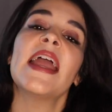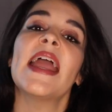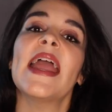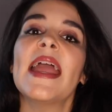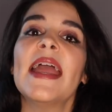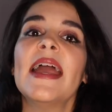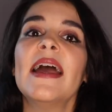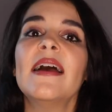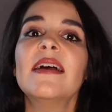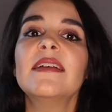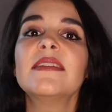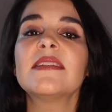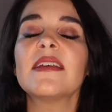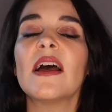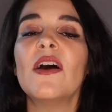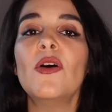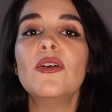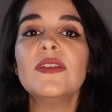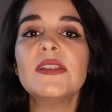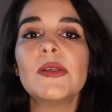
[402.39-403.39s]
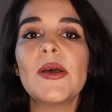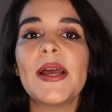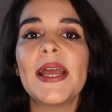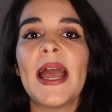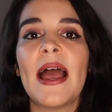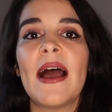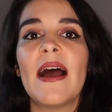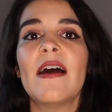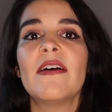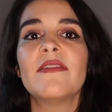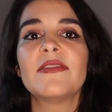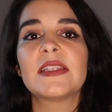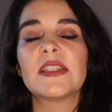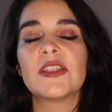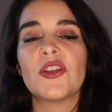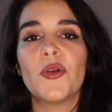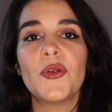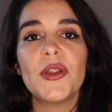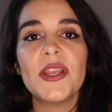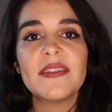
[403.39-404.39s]
And also I have
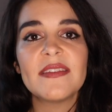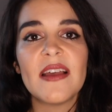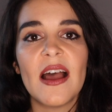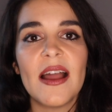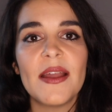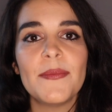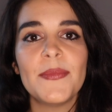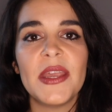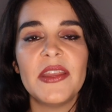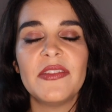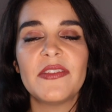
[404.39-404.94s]
story time,